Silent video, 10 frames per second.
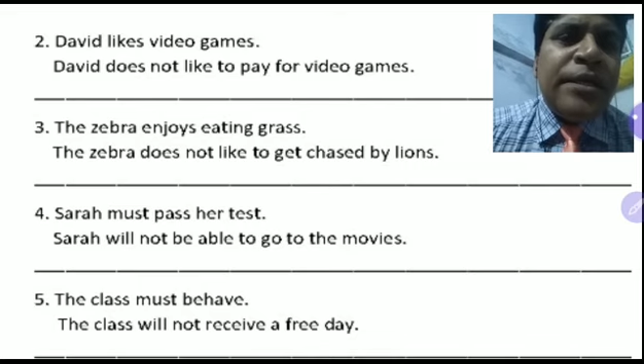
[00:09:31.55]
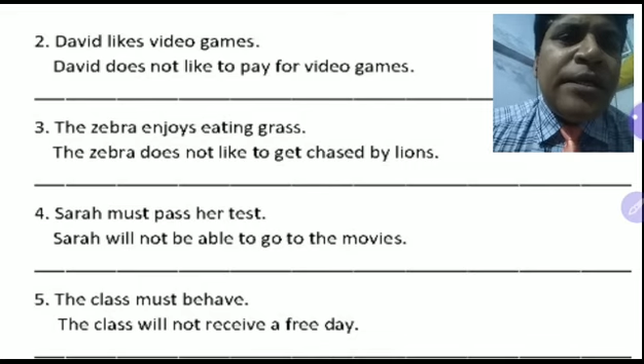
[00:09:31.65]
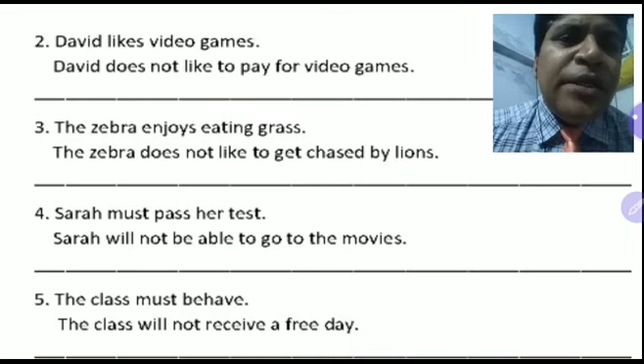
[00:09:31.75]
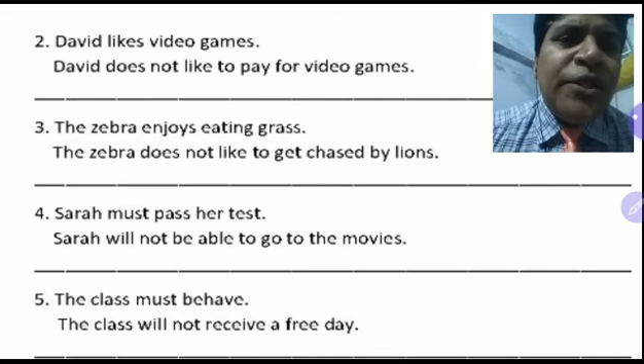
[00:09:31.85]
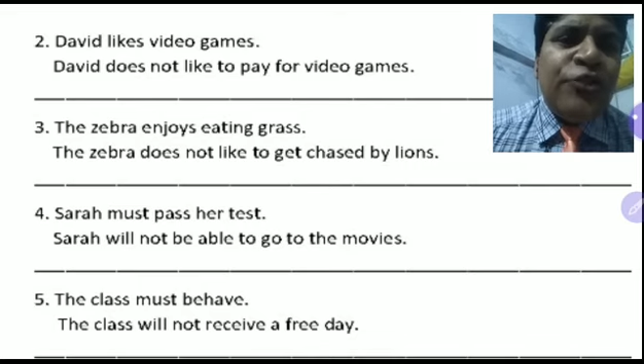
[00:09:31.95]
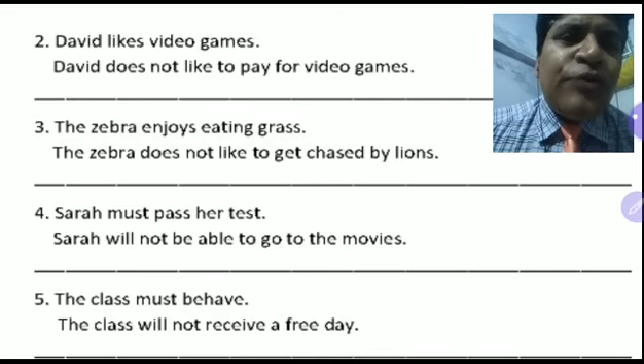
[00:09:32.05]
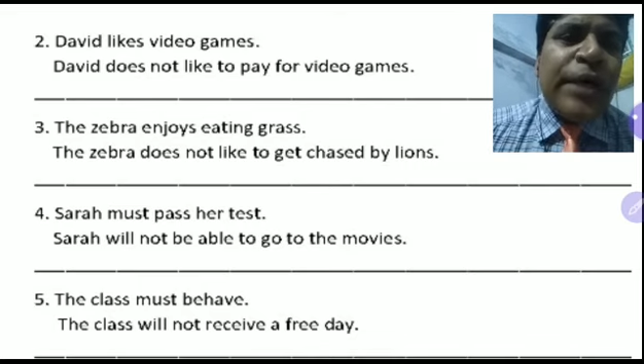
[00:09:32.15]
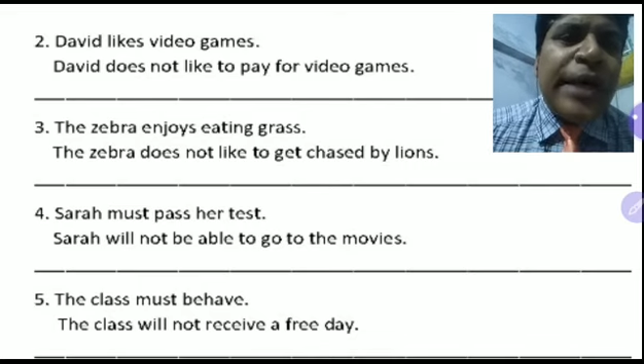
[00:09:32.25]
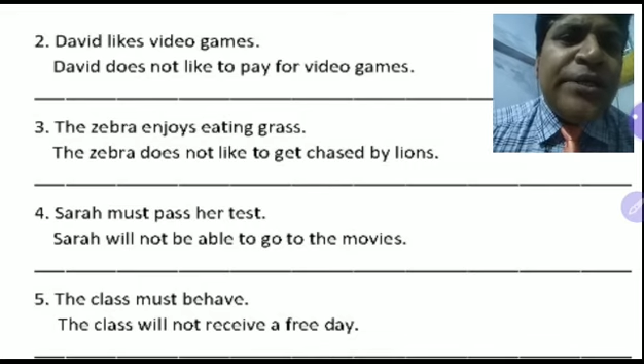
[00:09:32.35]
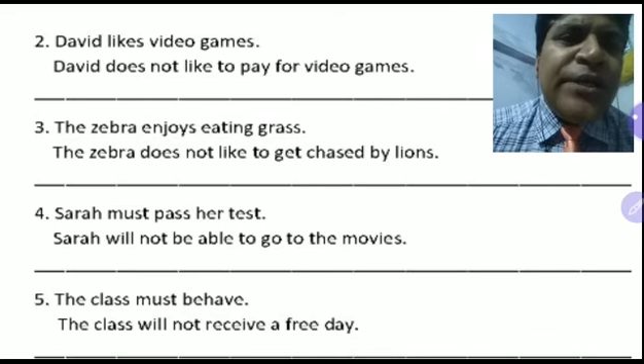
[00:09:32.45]

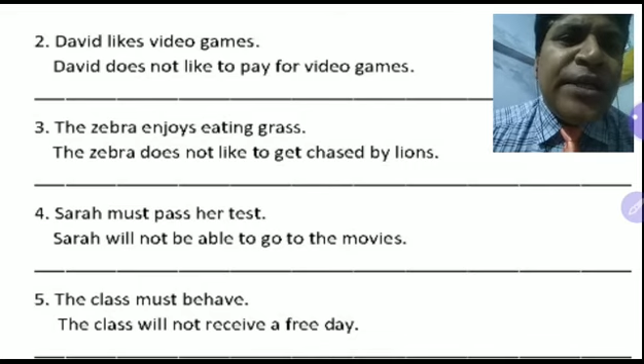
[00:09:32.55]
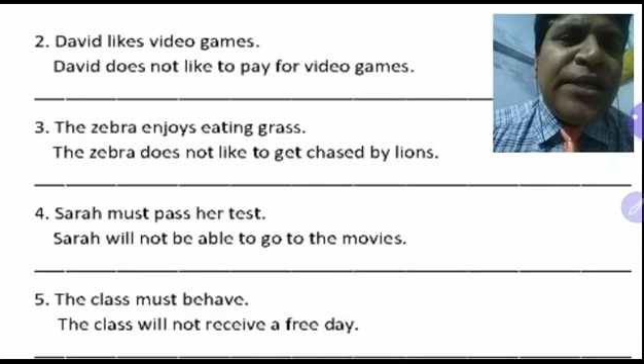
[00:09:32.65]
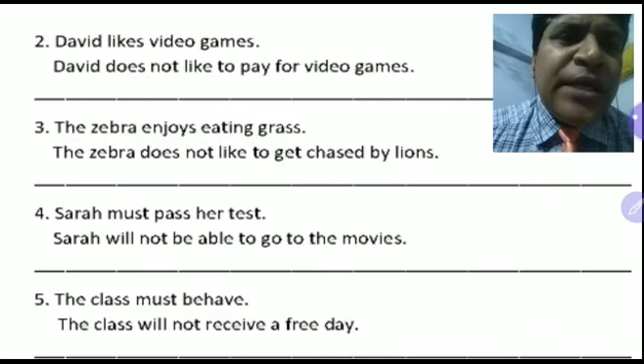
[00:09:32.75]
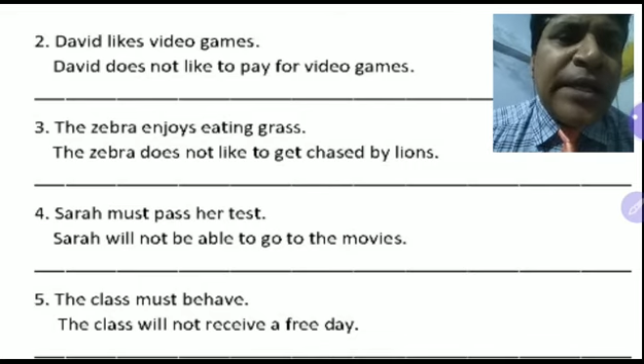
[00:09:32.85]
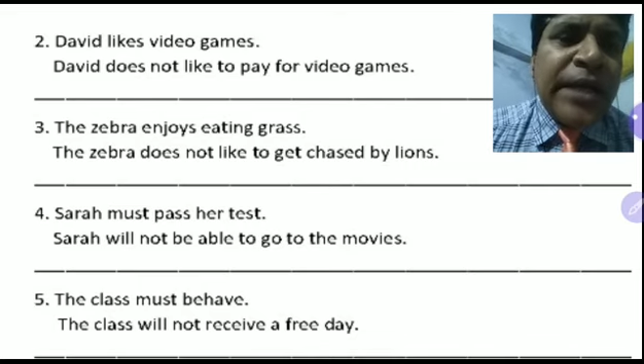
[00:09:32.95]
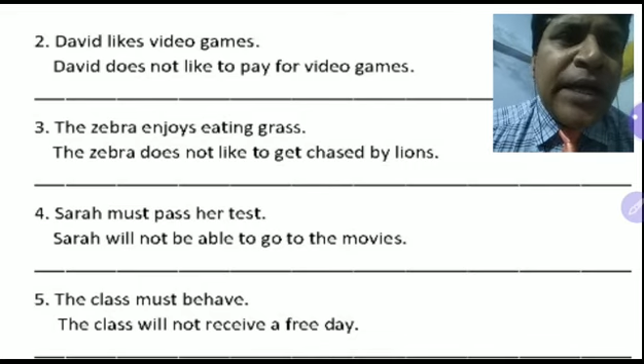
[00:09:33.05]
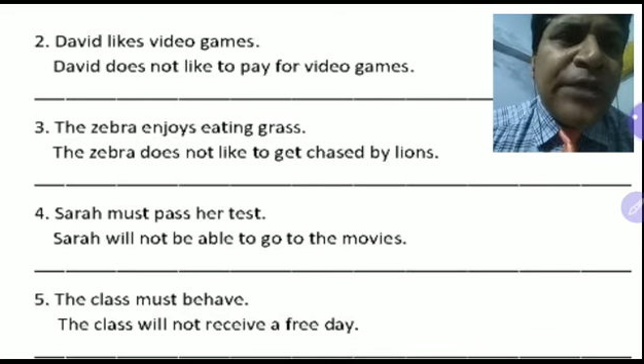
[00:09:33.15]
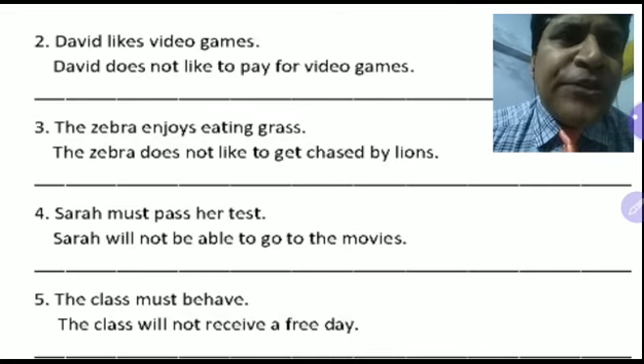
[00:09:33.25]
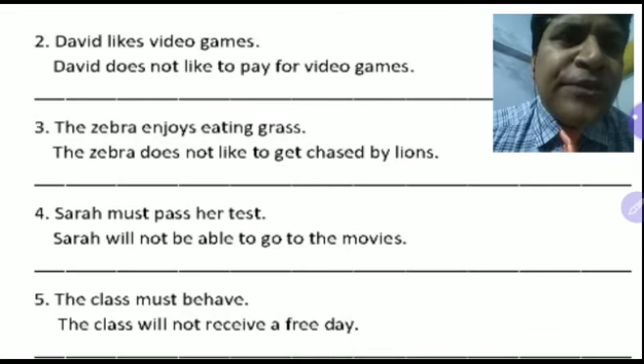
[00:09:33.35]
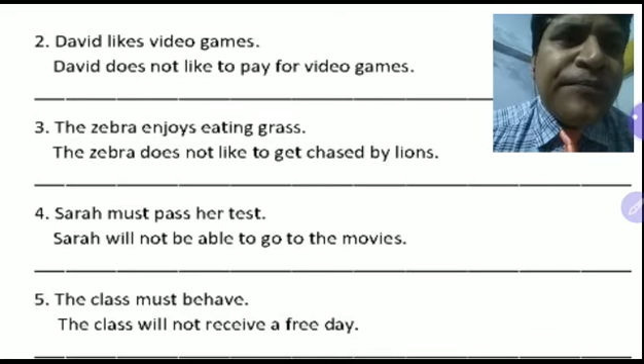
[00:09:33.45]
enjoys eating grass,
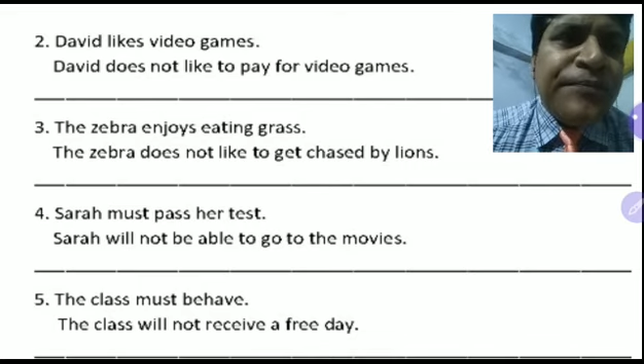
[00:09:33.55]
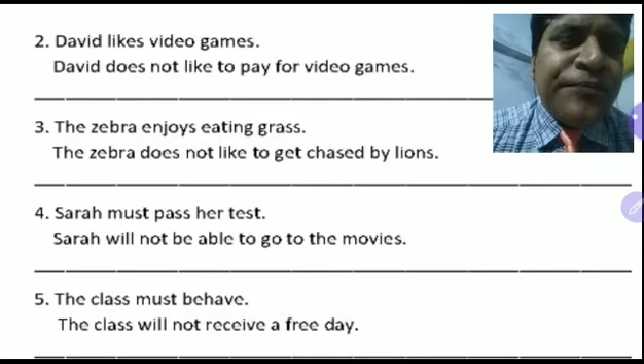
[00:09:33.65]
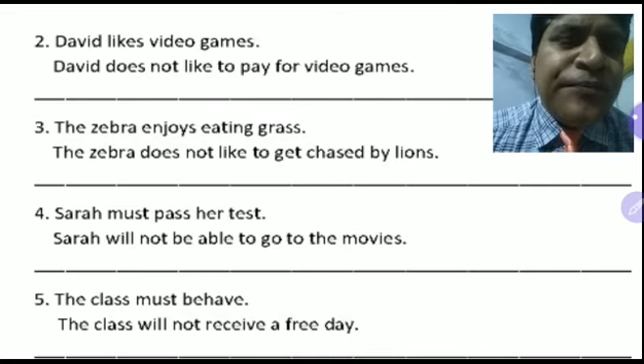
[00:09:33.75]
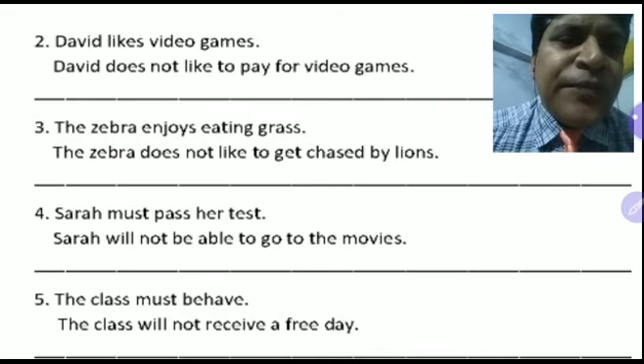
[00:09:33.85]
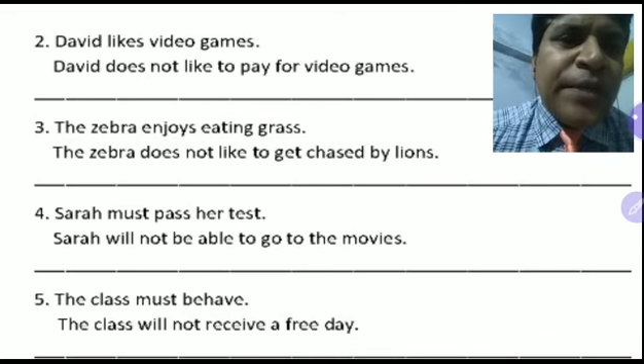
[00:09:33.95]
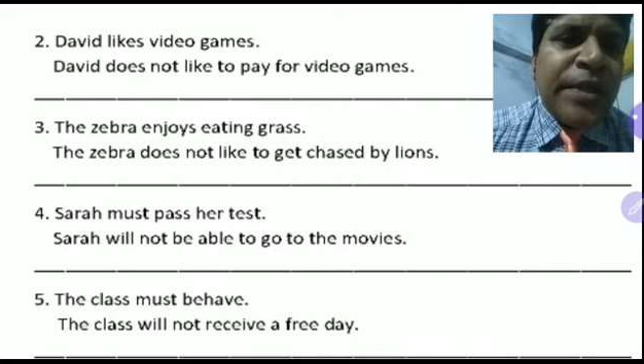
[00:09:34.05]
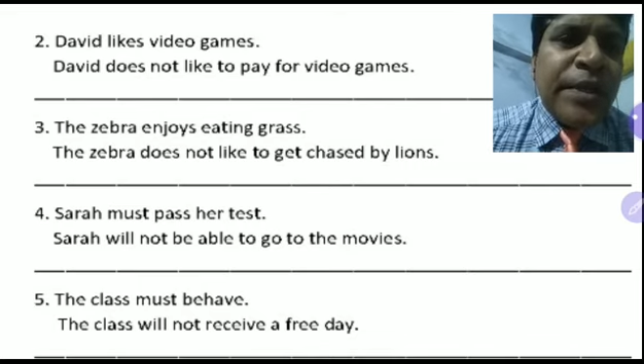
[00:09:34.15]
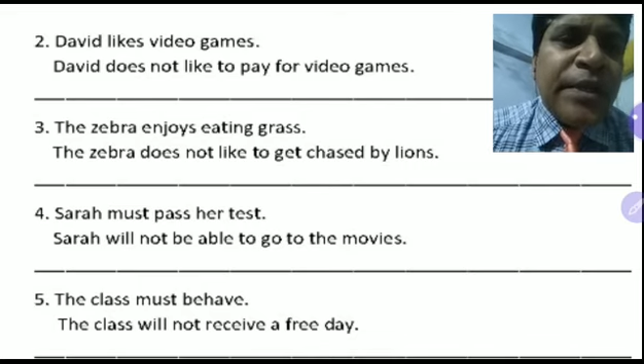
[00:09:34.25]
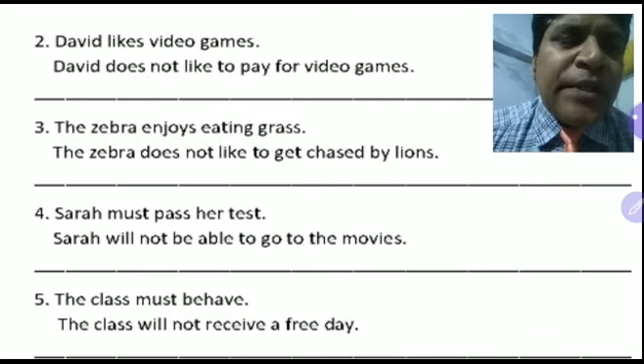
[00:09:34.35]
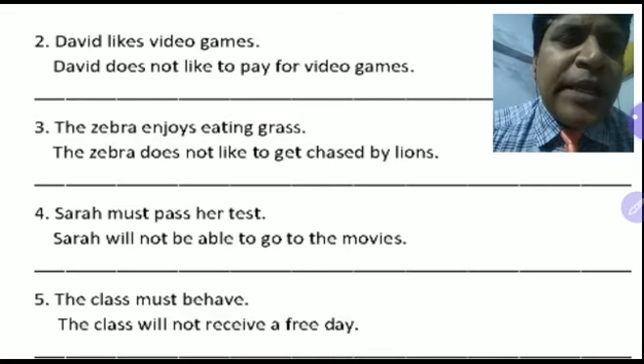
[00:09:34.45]

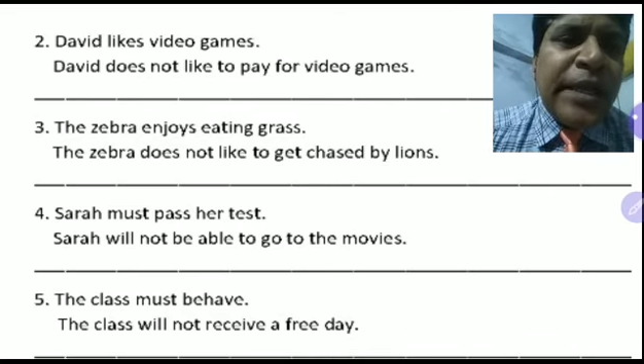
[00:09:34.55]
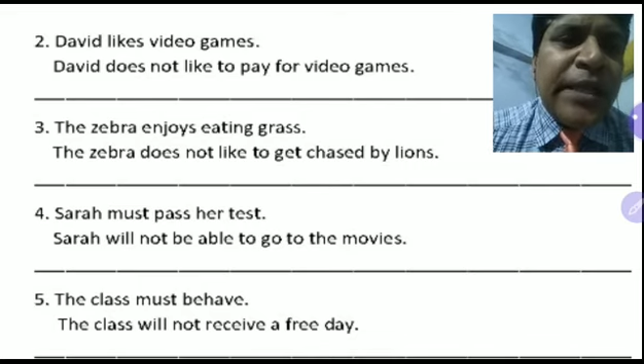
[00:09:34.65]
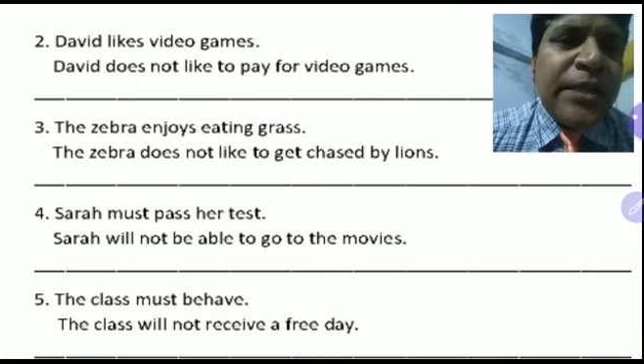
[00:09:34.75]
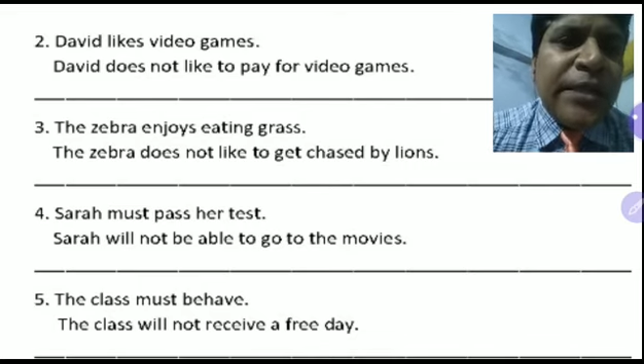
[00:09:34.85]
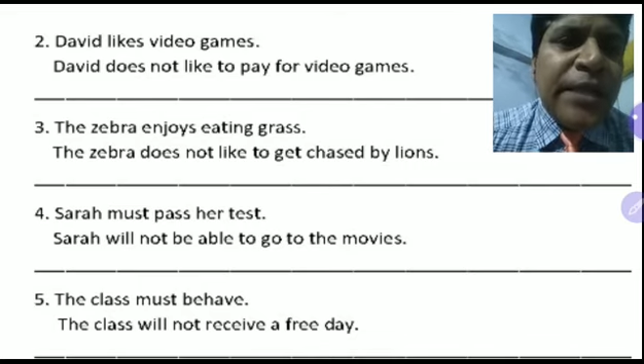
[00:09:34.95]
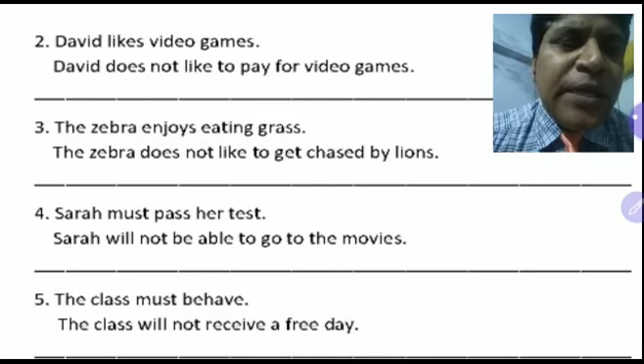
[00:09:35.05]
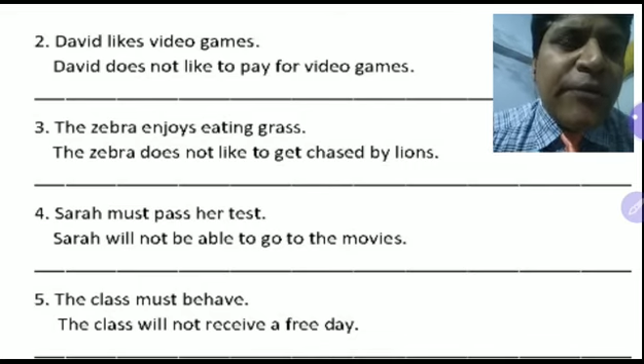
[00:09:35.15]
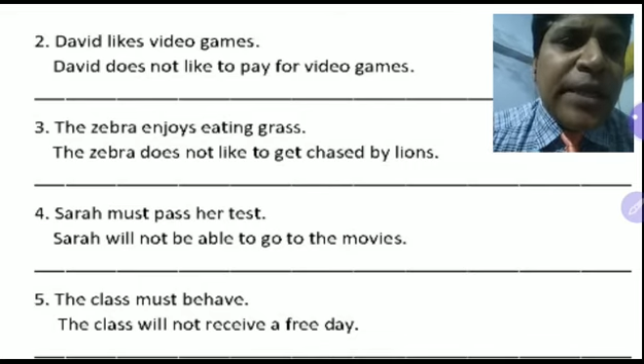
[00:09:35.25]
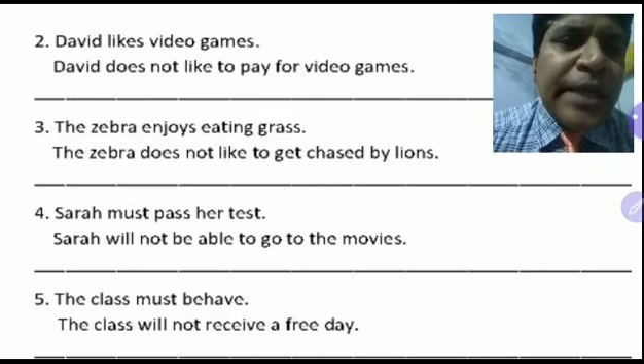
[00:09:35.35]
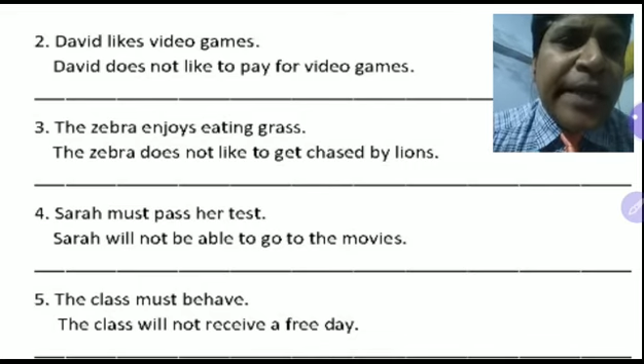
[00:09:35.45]
then he
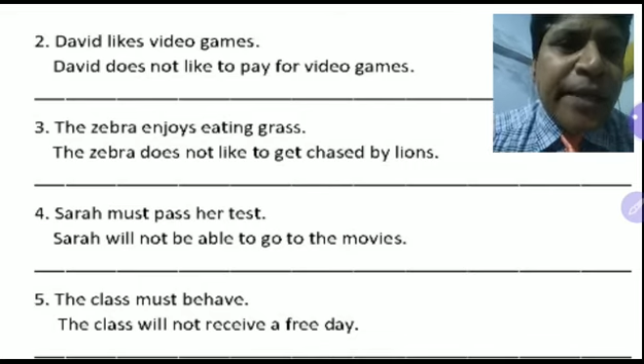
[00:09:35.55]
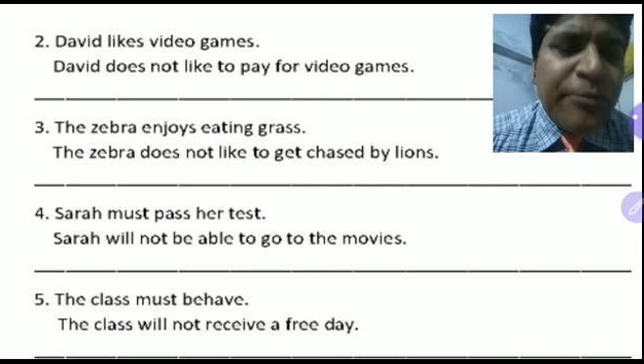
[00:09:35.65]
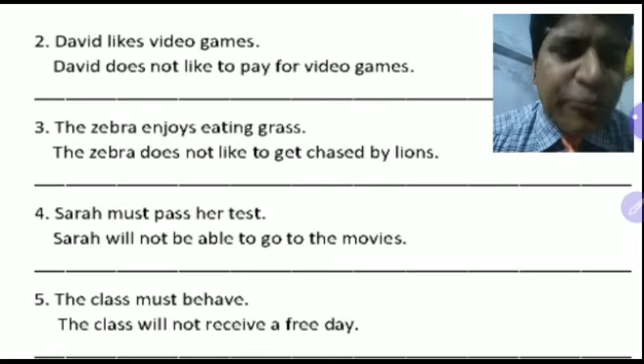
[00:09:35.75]
will have